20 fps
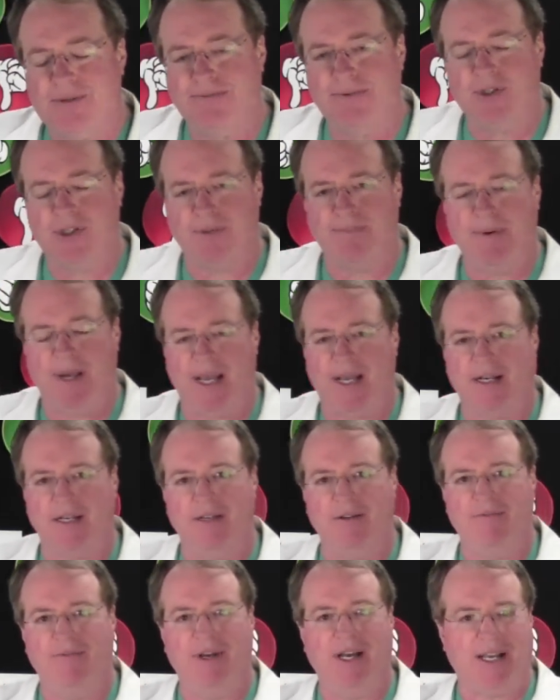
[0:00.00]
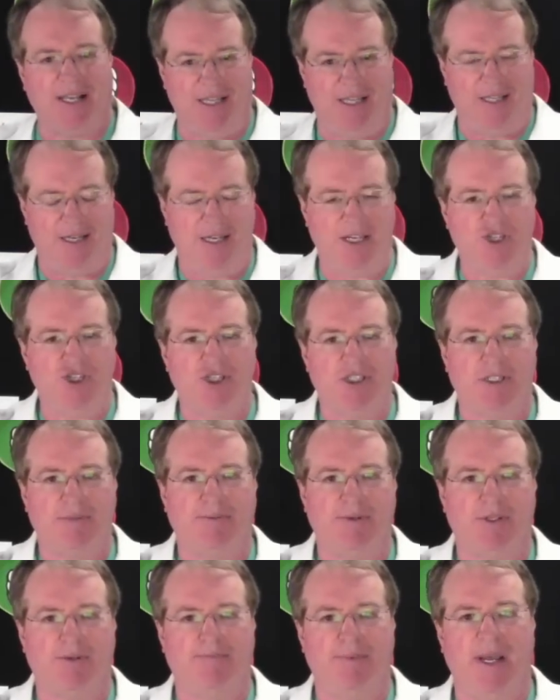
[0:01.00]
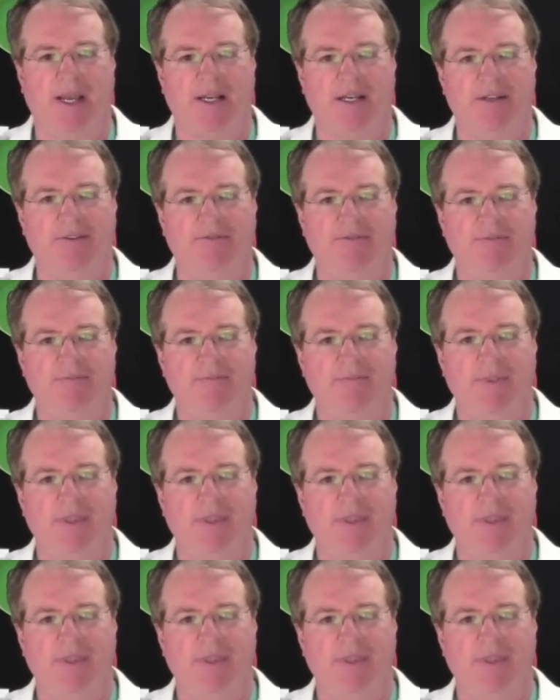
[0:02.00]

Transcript: perspective, a clinician's perspective,